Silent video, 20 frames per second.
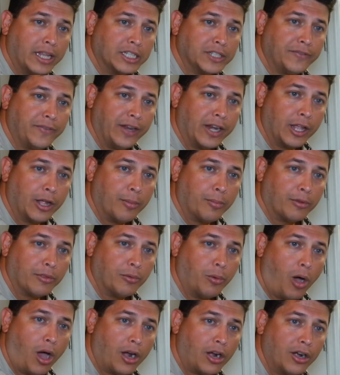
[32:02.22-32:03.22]
is filling up with
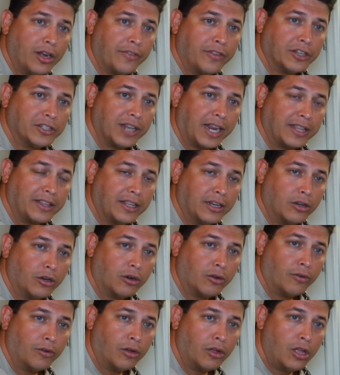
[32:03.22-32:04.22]
water and there's like the
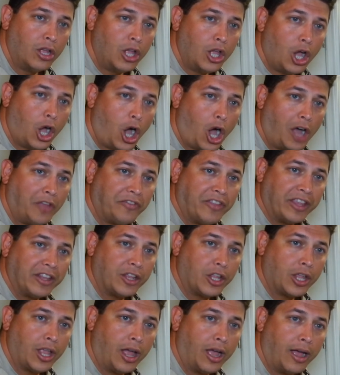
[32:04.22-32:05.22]
little hunted
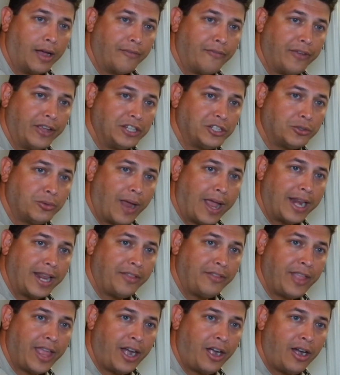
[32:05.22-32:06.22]
fish right
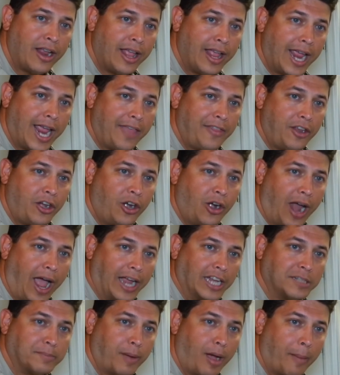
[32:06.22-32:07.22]
in there. And then her
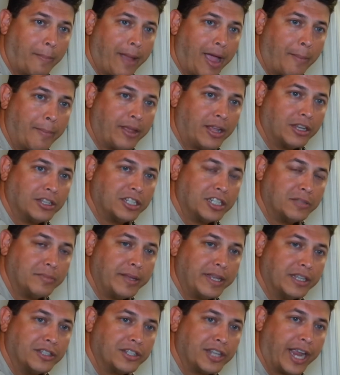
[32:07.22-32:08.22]
eyes pop out because she's
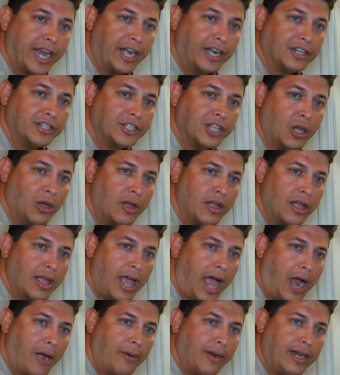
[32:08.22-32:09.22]
being scared. So
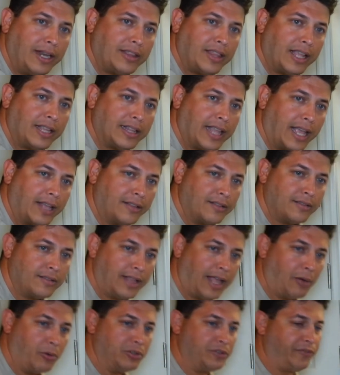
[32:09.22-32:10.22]
I really think that
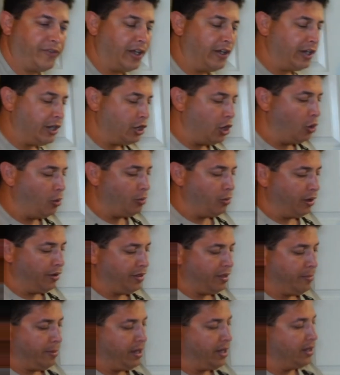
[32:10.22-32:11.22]
that was very
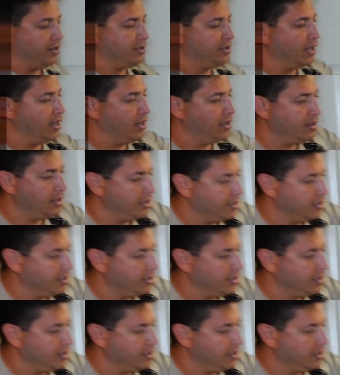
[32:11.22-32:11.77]
noteworthy because the